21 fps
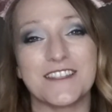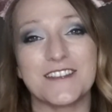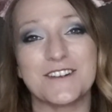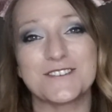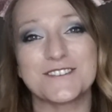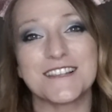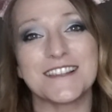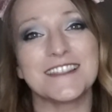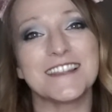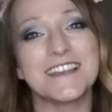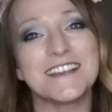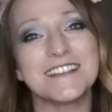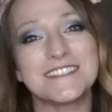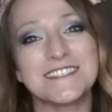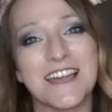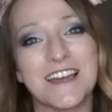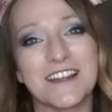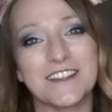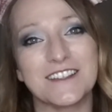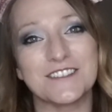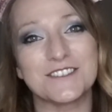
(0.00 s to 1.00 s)
There's a link
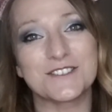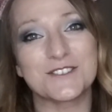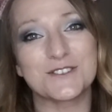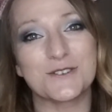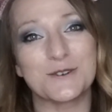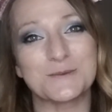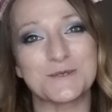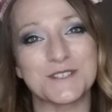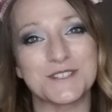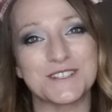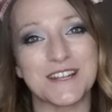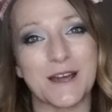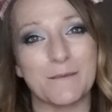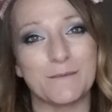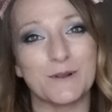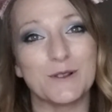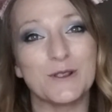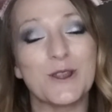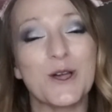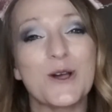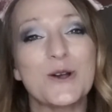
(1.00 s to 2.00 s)
down in the description down
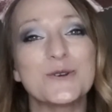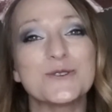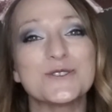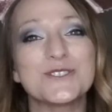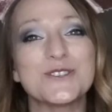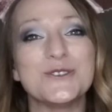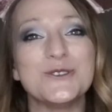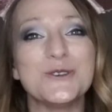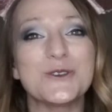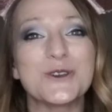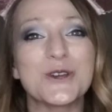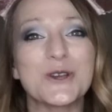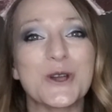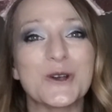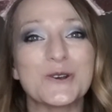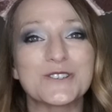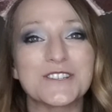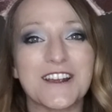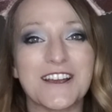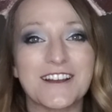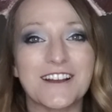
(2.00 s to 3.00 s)
below so you can
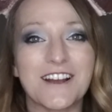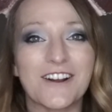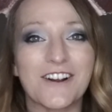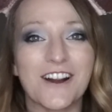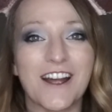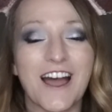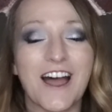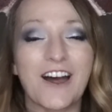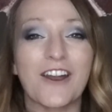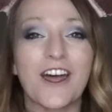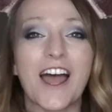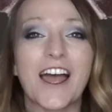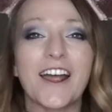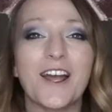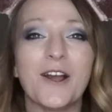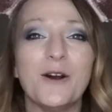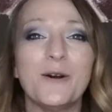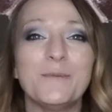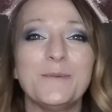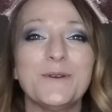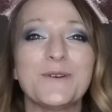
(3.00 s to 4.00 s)
go check her out. I
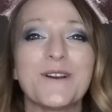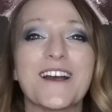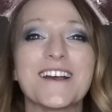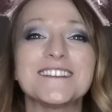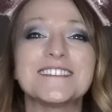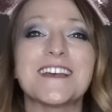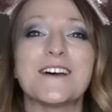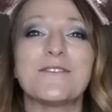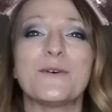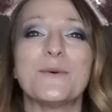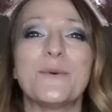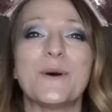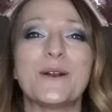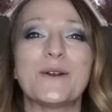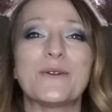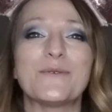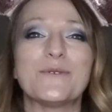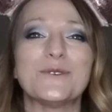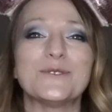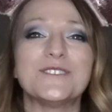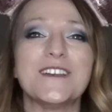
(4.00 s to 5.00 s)
hope you guys have a
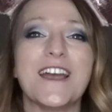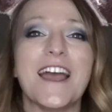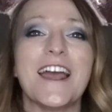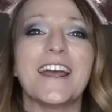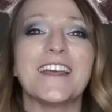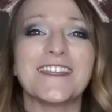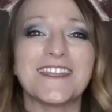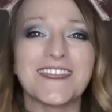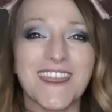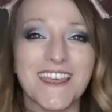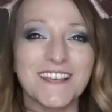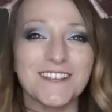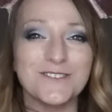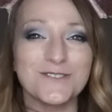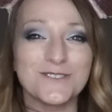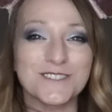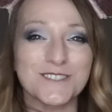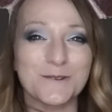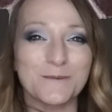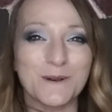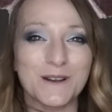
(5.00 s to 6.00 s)
wonderful day and thank you
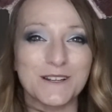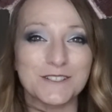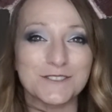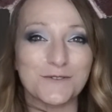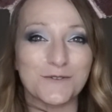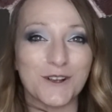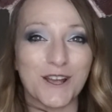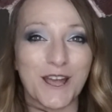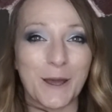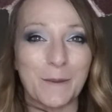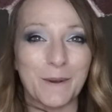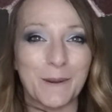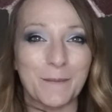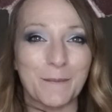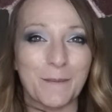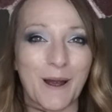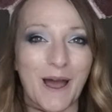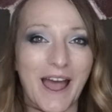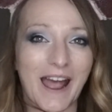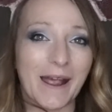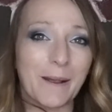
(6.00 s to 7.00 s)
so much for coming
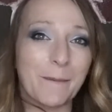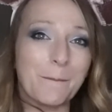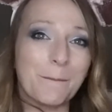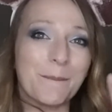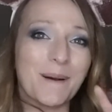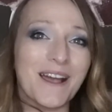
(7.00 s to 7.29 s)
by.